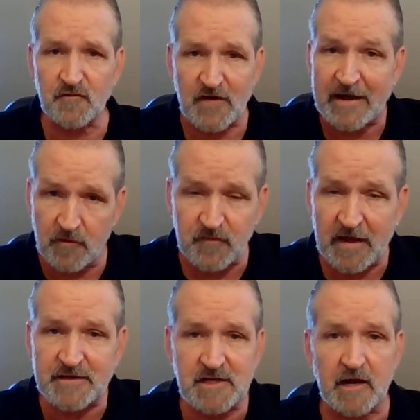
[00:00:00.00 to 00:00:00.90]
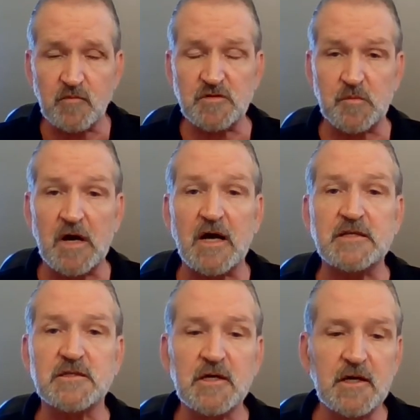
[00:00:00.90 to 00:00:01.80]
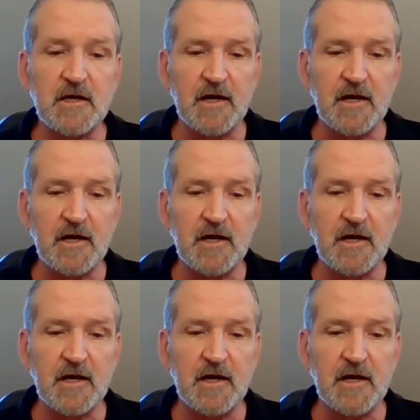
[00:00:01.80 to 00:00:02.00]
fight or flight type response.